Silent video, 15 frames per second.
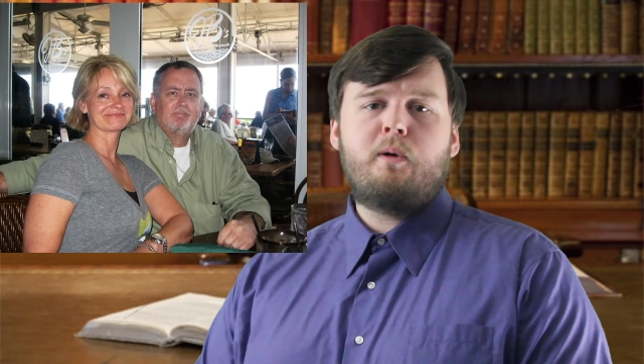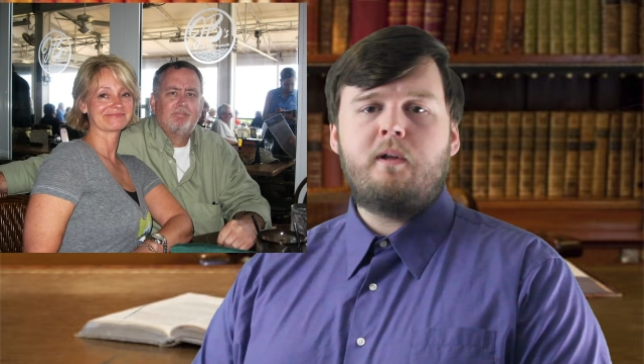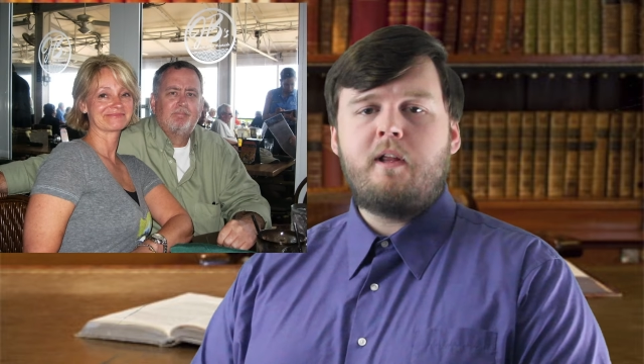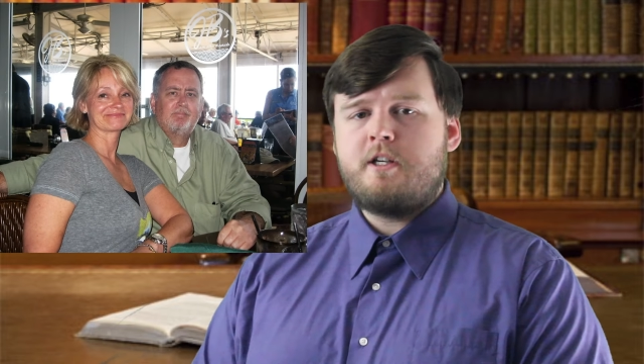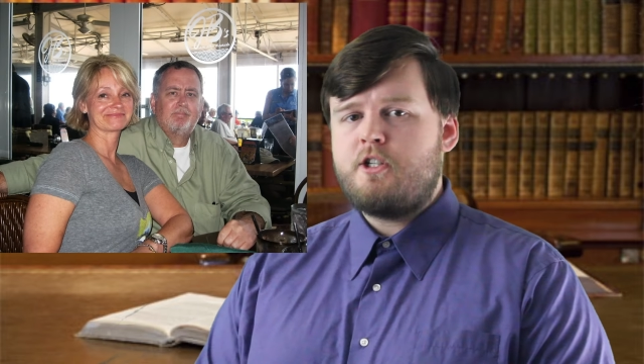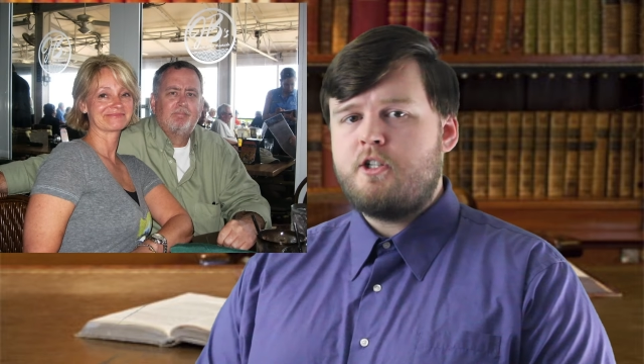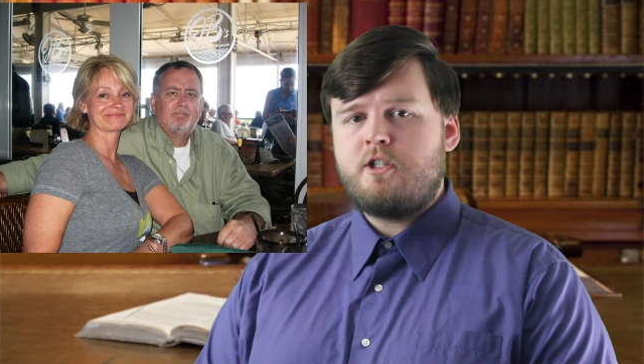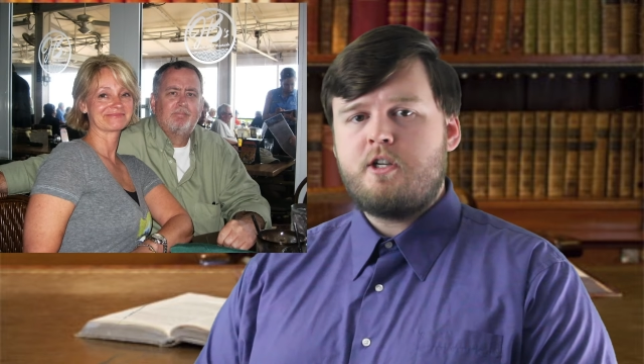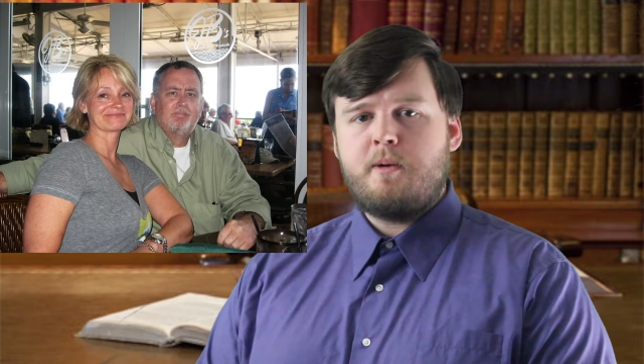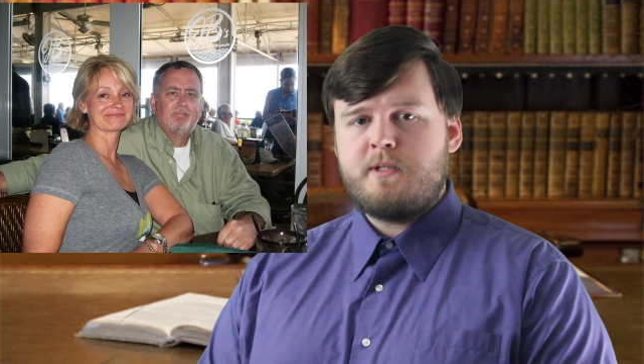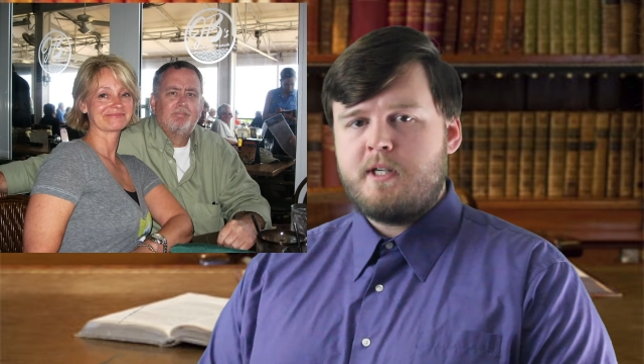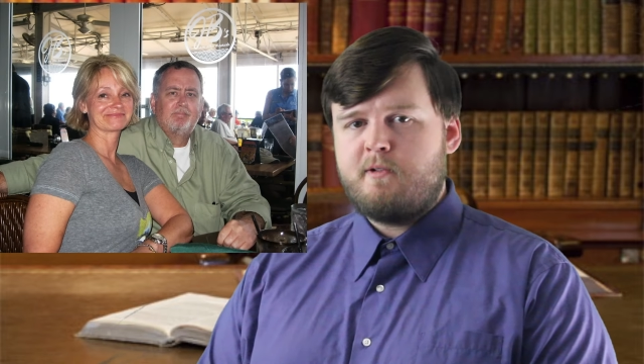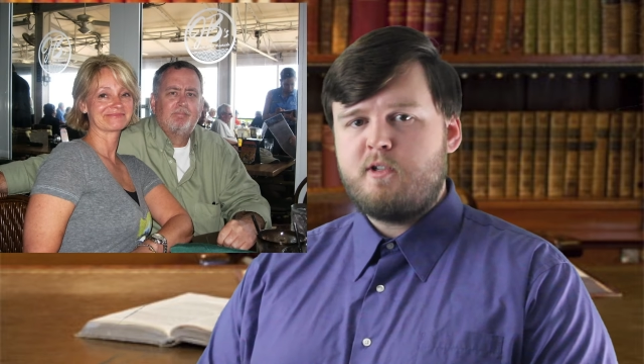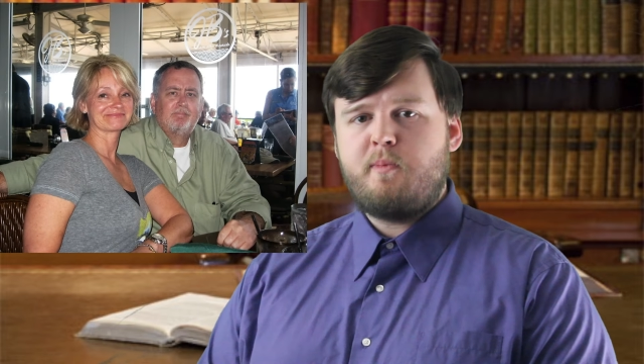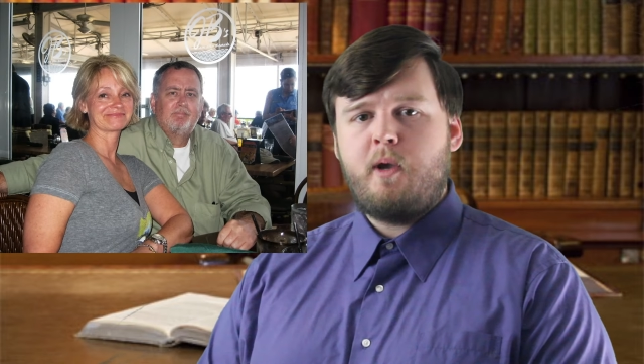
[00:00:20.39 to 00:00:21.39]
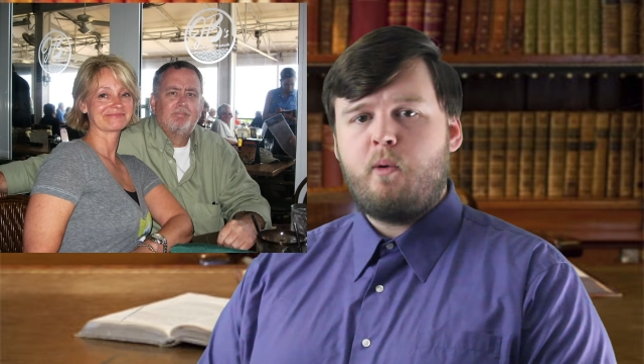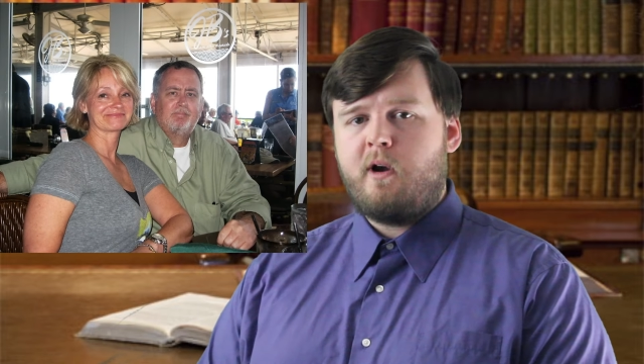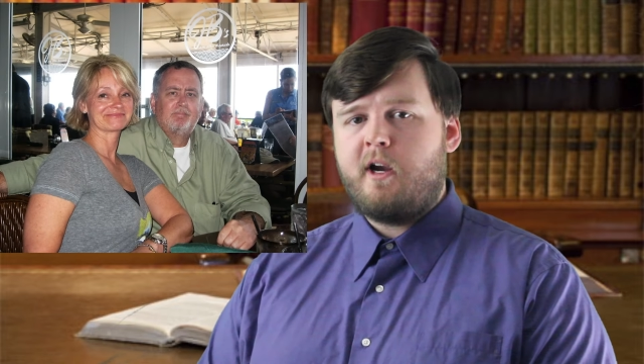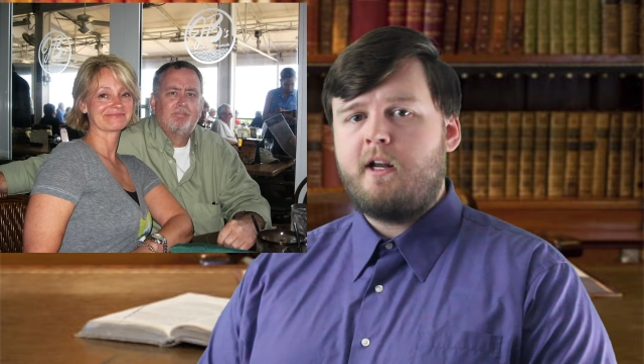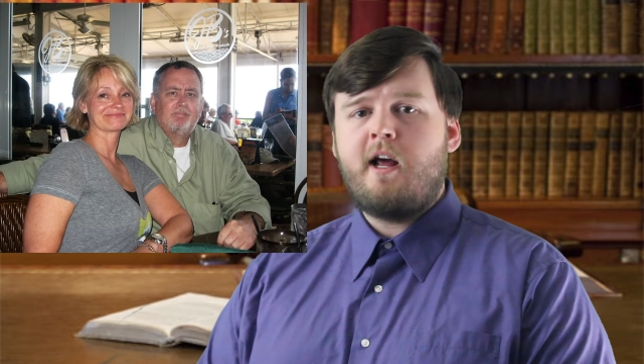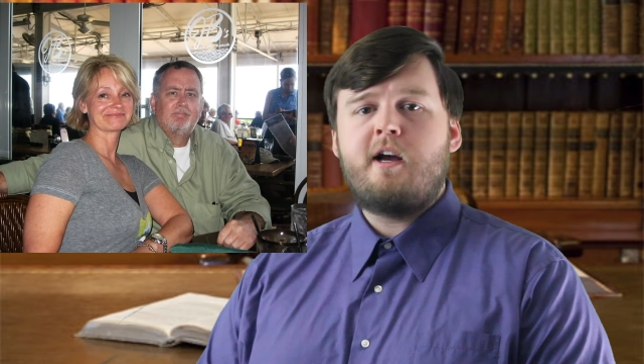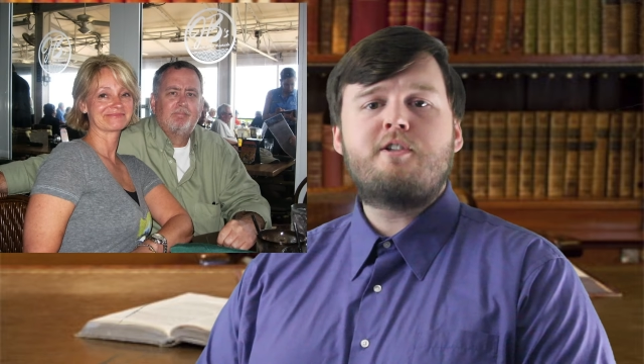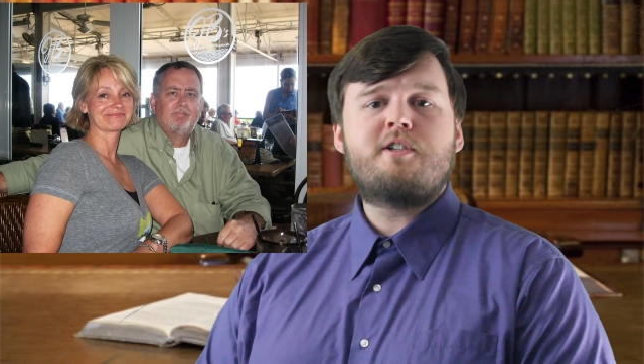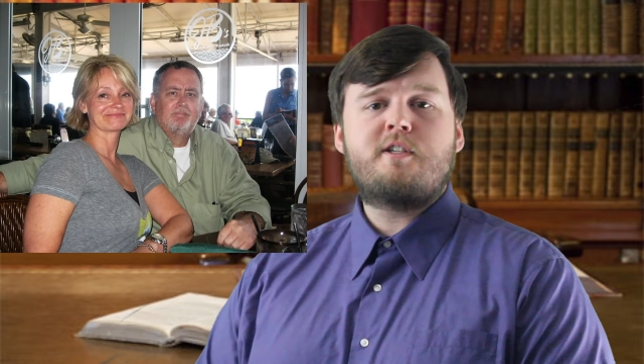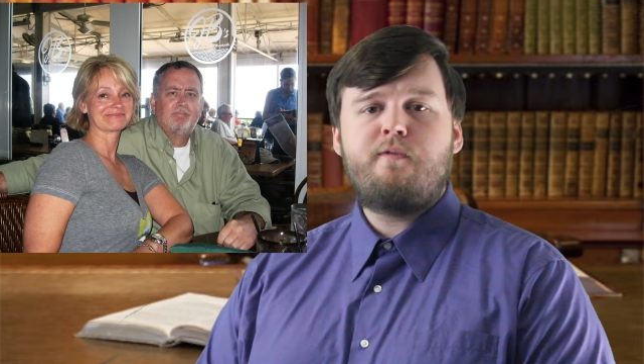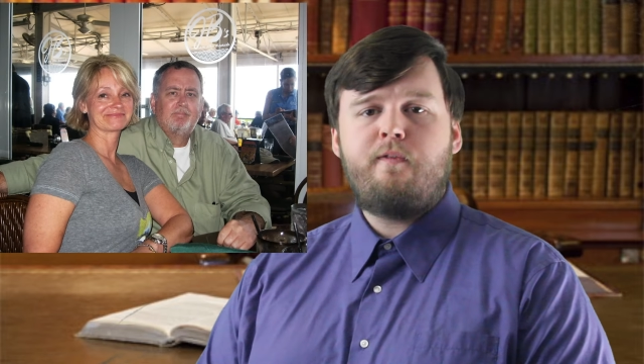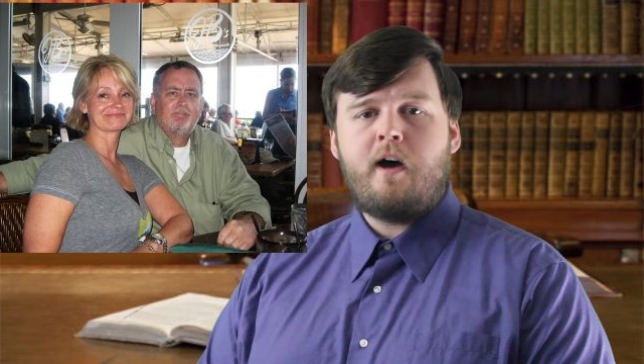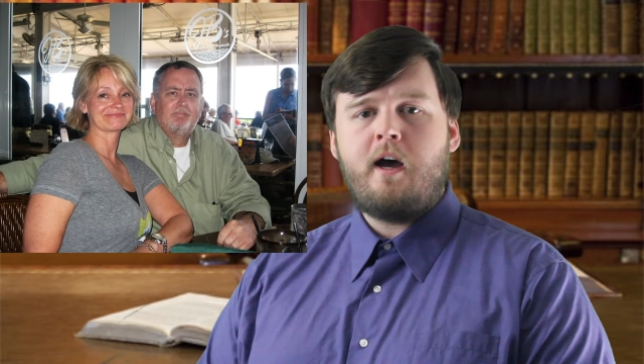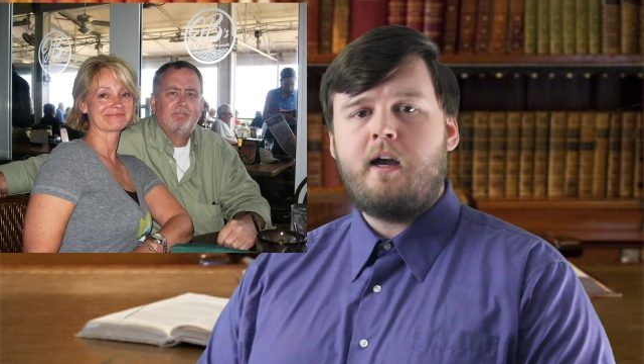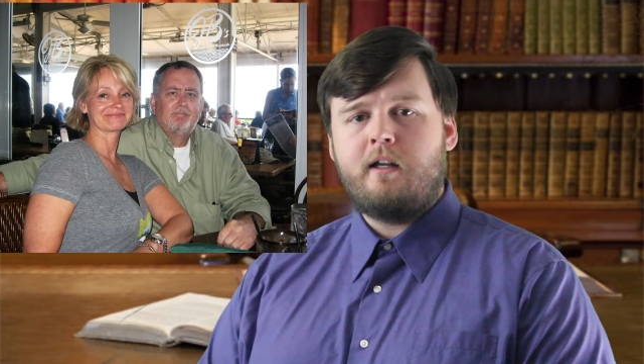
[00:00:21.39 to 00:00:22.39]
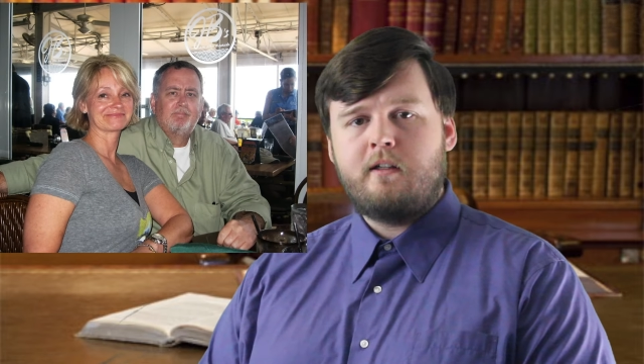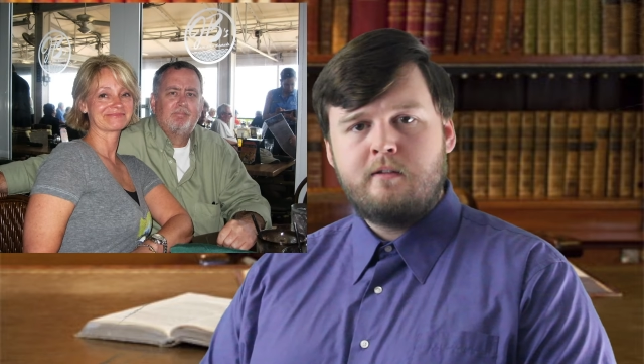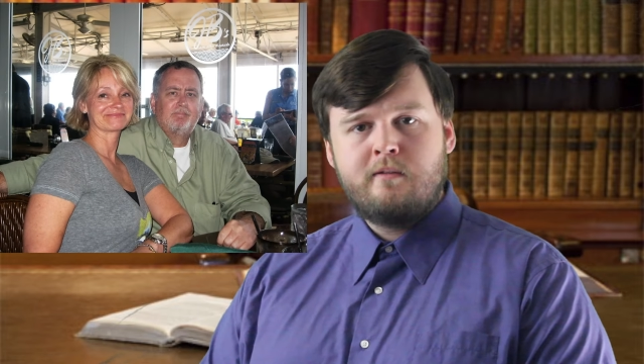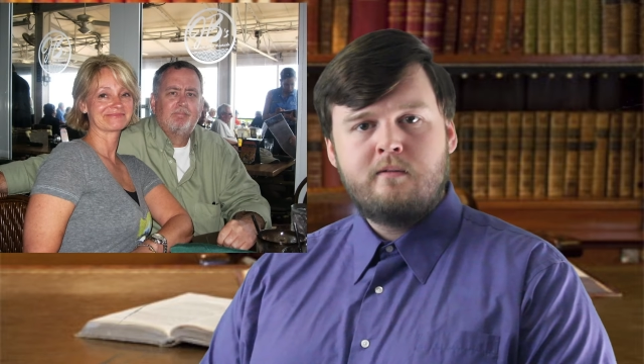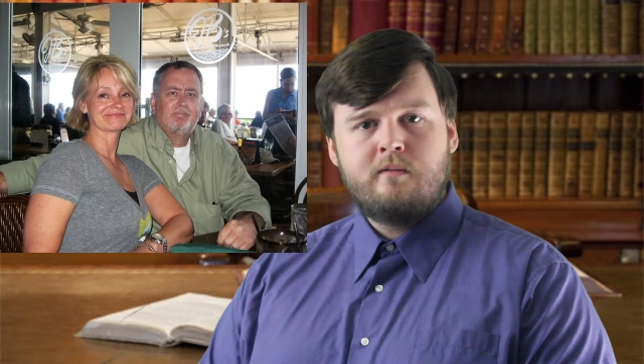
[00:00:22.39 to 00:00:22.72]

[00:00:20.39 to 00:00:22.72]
relationship seems to be working out just fine.